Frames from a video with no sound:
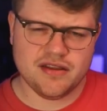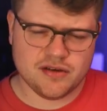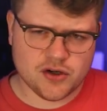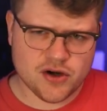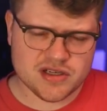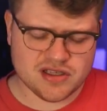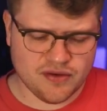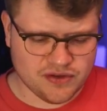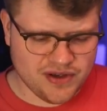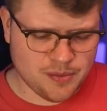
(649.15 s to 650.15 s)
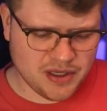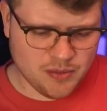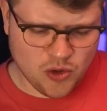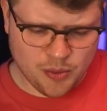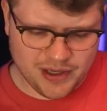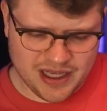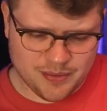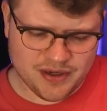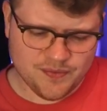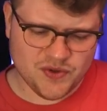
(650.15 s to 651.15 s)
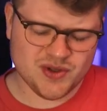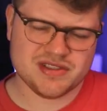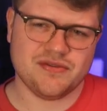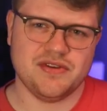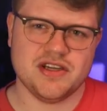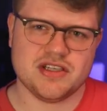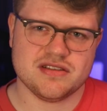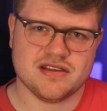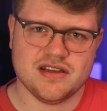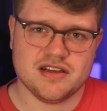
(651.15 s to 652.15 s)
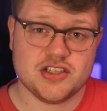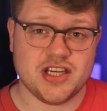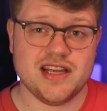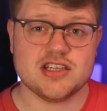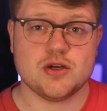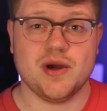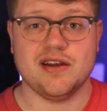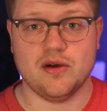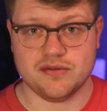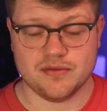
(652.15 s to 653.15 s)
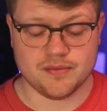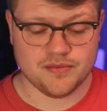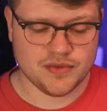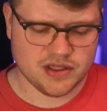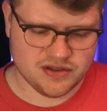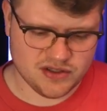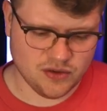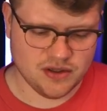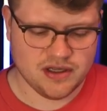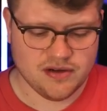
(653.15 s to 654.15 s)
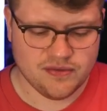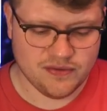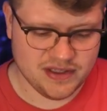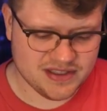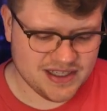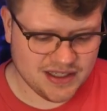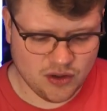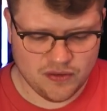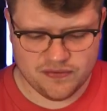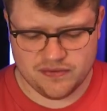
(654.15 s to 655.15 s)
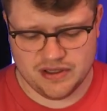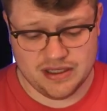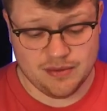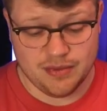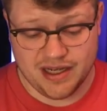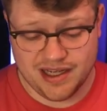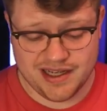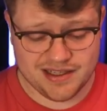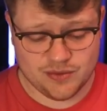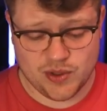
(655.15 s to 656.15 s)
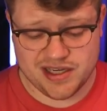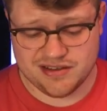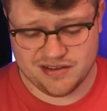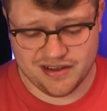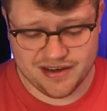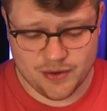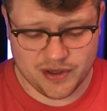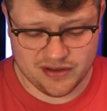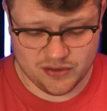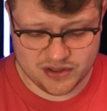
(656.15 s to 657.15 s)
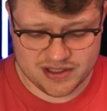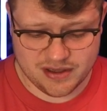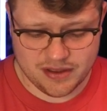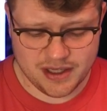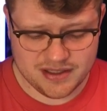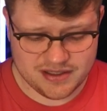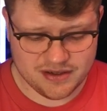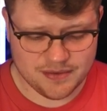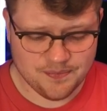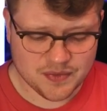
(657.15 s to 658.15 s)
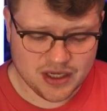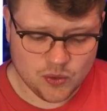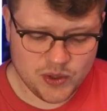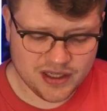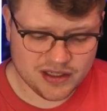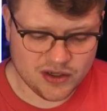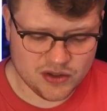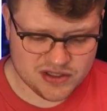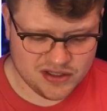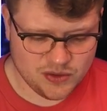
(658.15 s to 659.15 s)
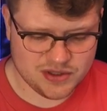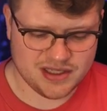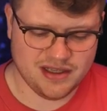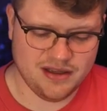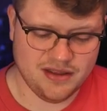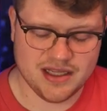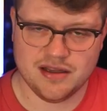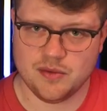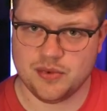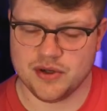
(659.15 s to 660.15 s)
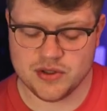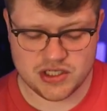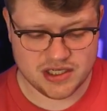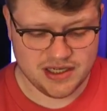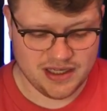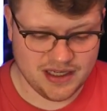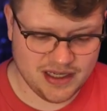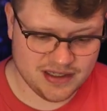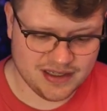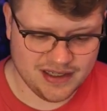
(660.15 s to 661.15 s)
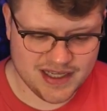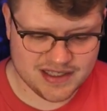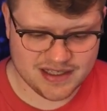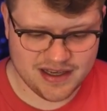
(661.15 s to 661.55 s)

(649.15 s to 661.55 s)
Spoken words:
in the course of developing a mobile app, those definitions change quite often. So instead of hardwired declaring those things here, we can also use another approach. And let's